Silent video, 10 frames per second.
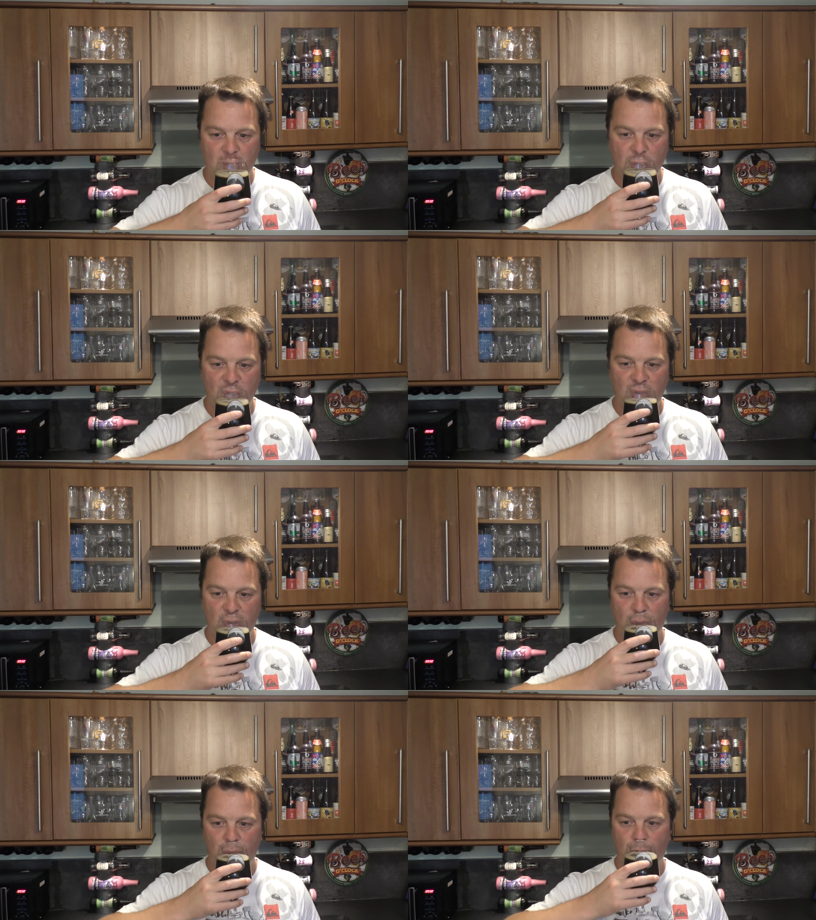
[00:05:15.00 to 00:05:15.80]

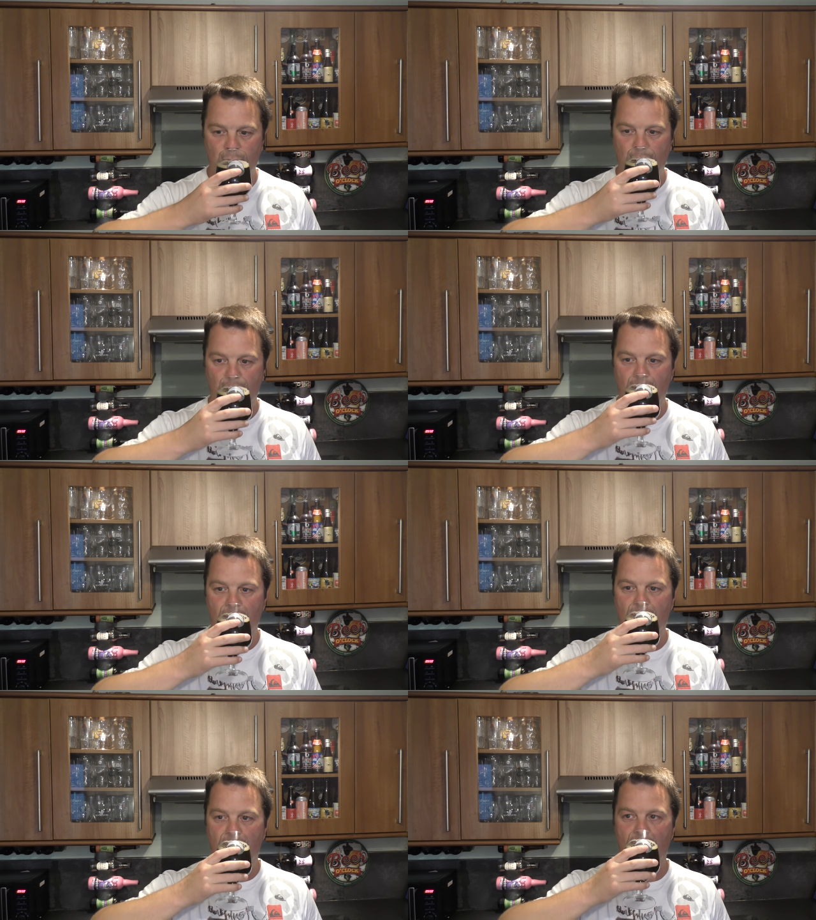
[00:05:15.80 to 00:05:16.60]

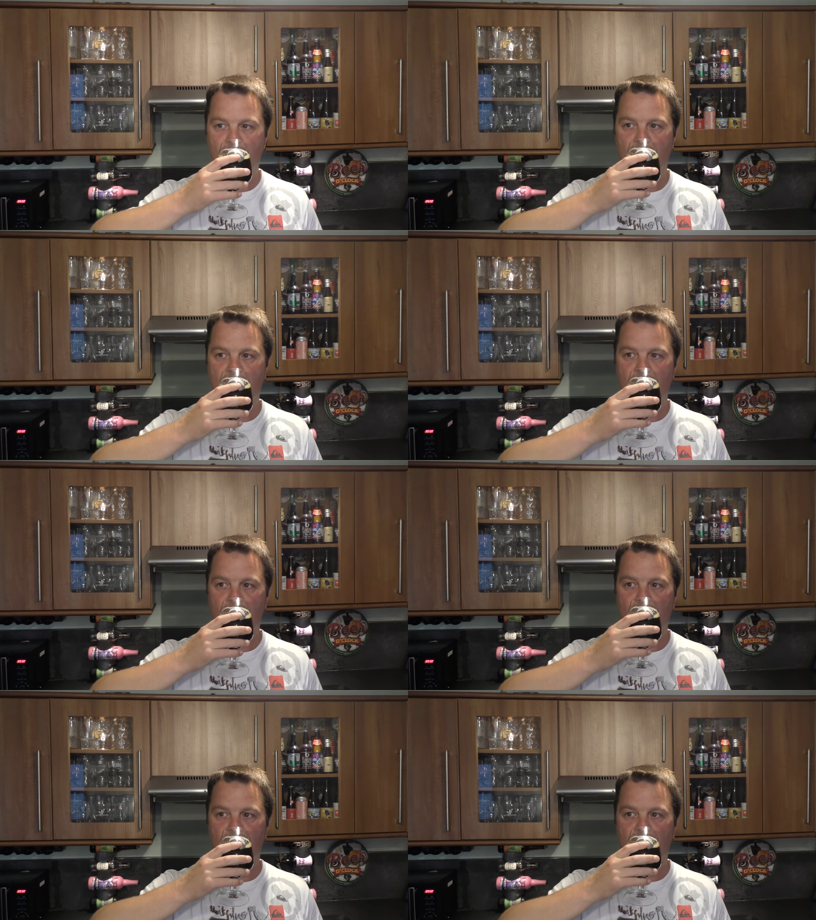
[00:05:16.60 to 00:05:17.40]

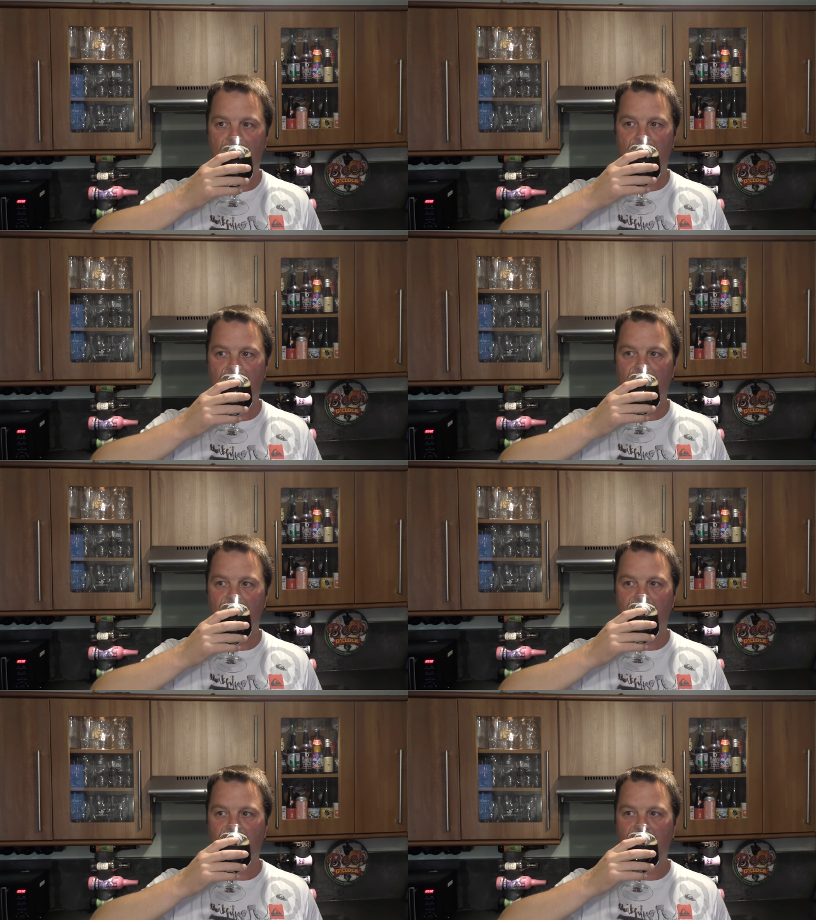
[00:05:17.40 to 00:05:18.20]

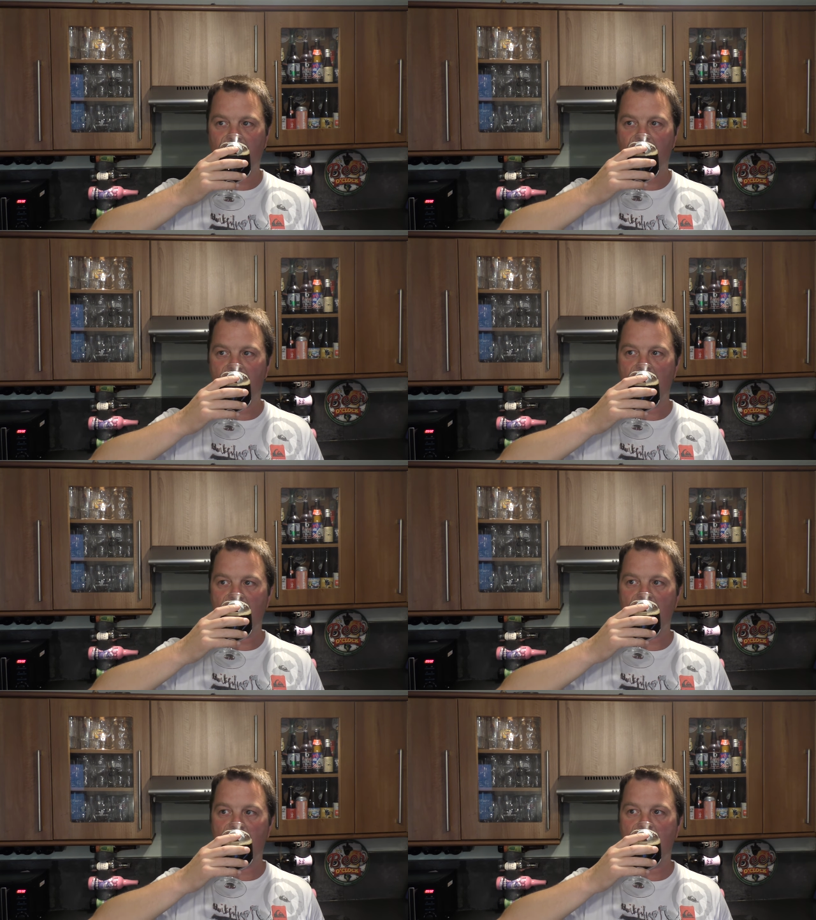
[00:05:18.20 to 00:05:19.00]

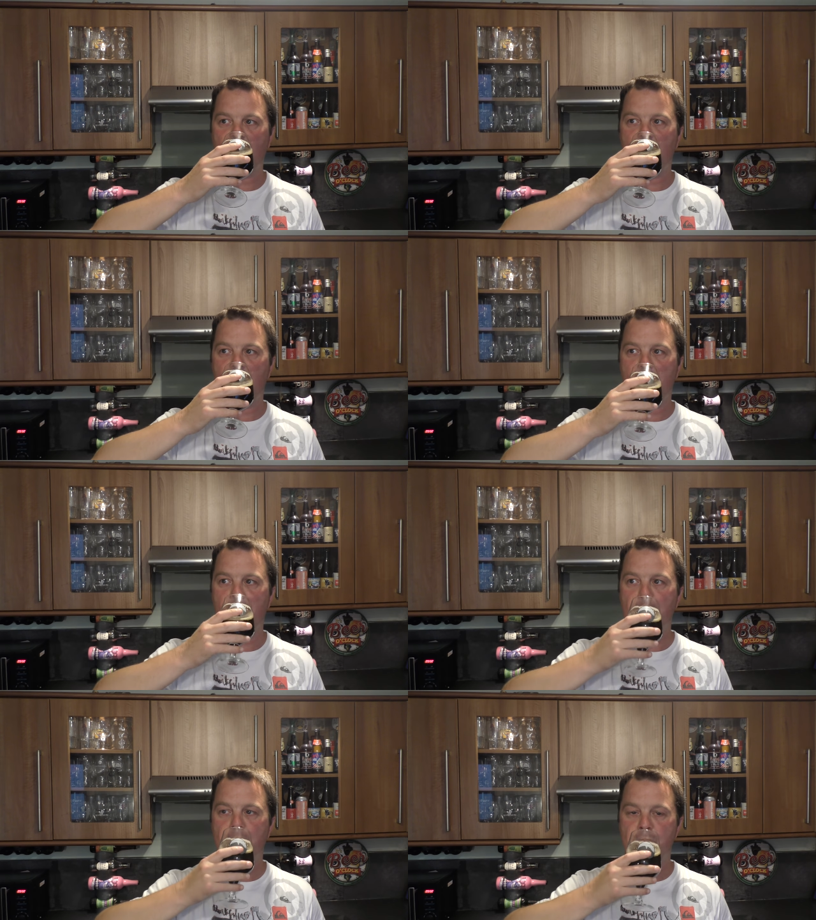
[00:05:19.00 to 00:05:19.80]

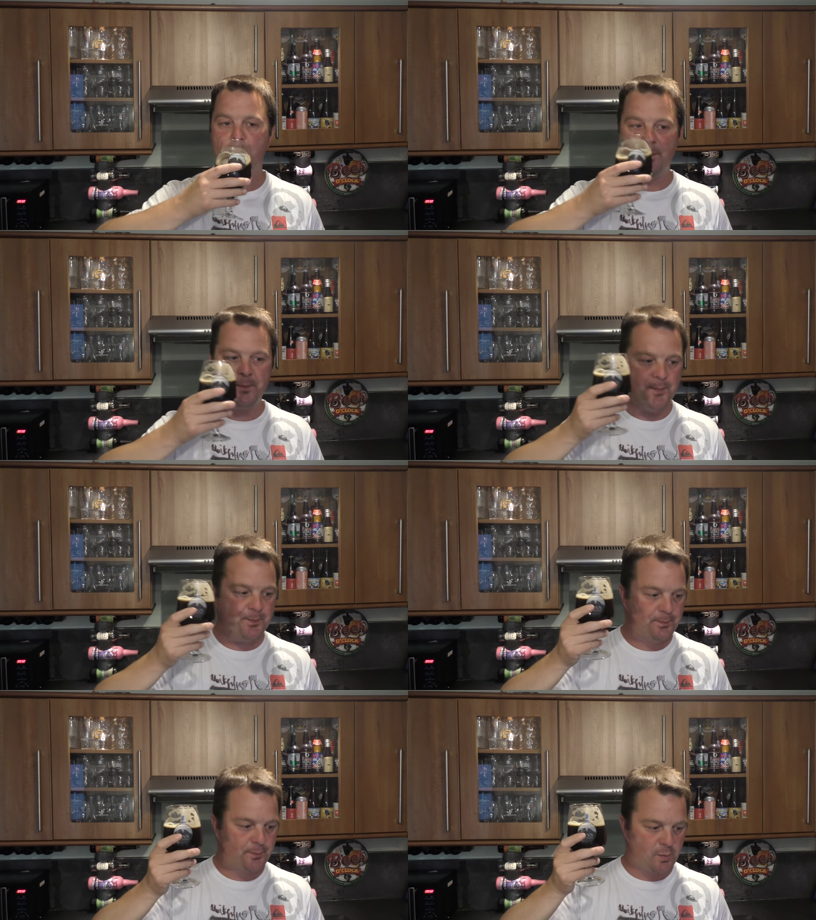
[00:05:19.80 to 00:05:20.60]

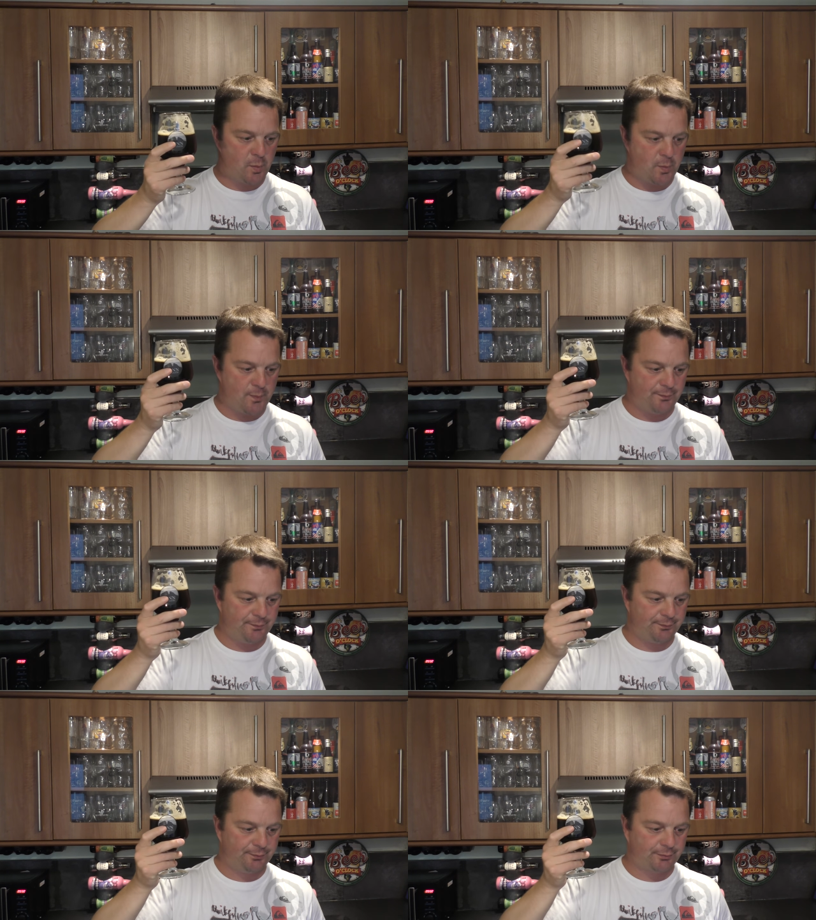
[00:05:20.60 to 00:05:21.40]

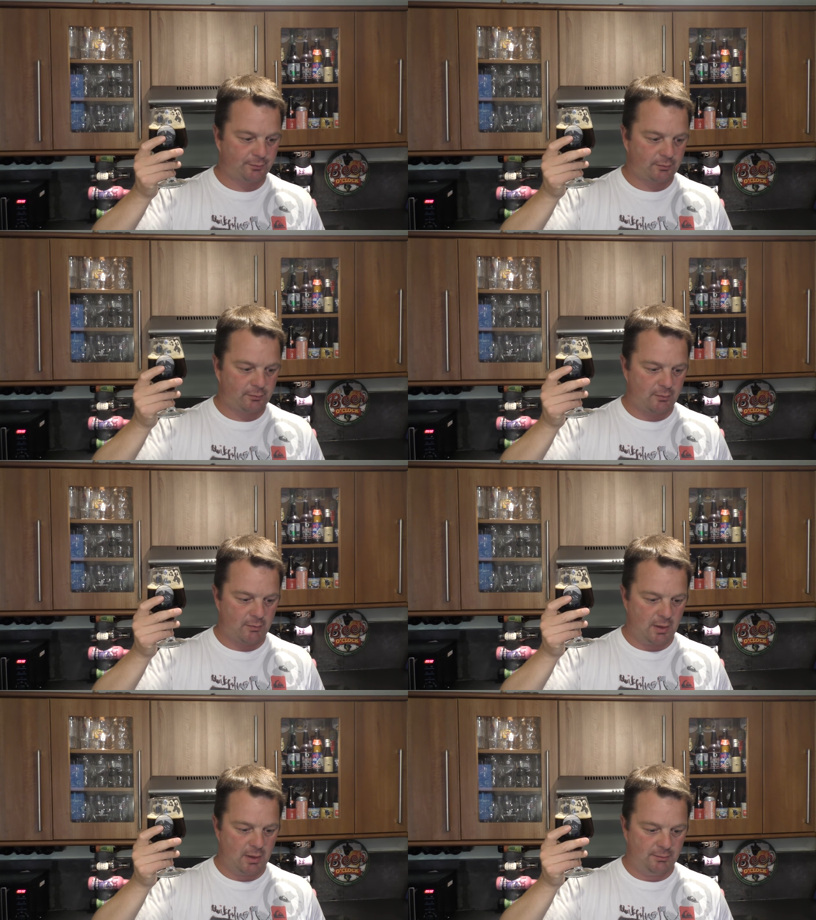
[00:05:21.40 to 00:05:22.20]

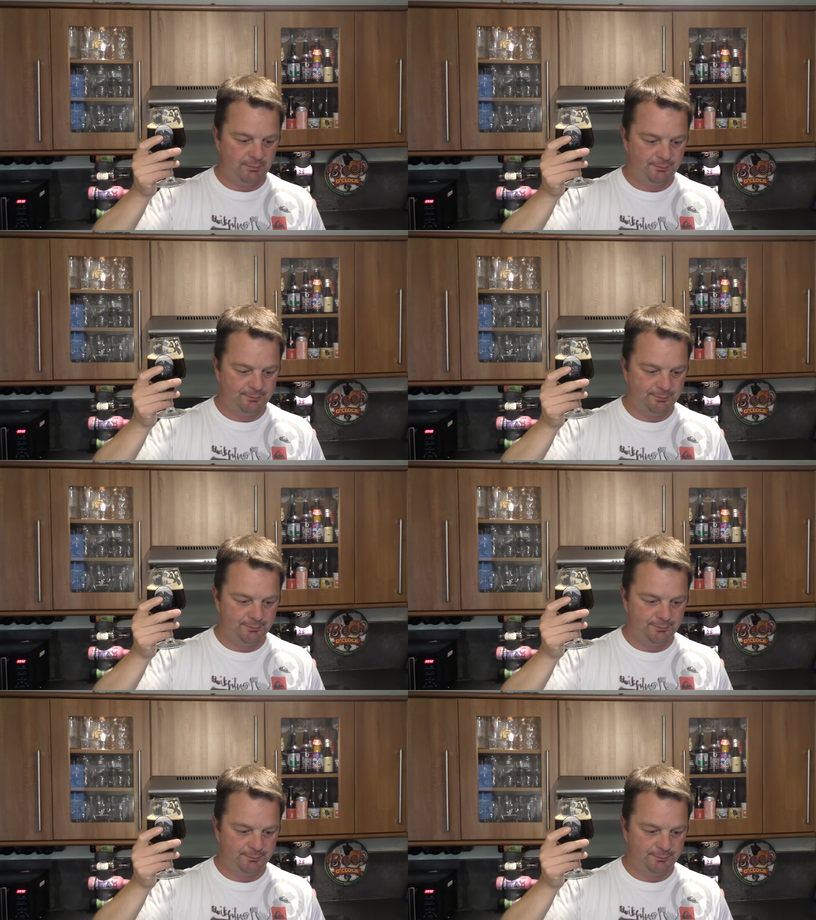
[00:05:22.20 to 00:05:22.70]
No one is speaking in this clip.